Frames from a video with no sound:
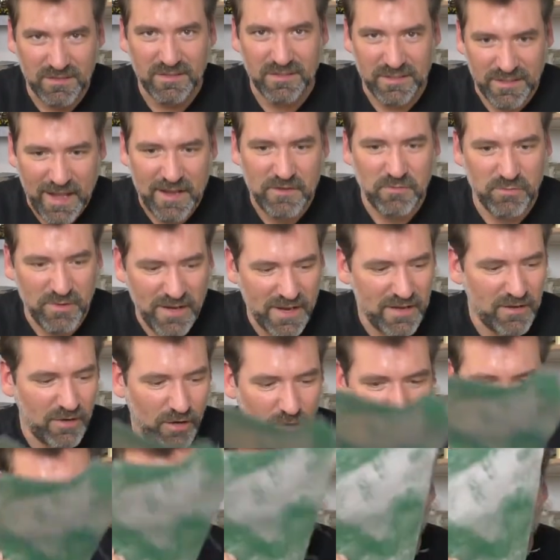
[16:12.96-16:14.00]
get rid
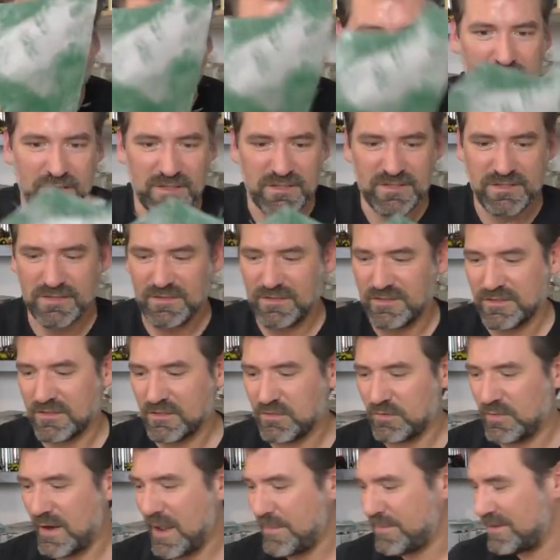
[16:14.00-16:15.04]
of all this
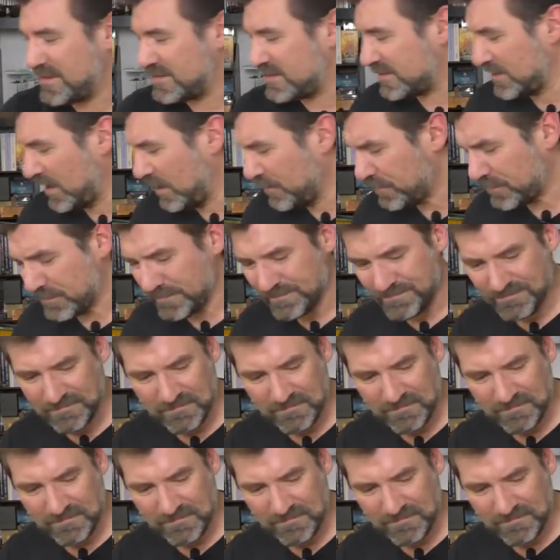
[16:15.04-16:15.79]
crappy stuff.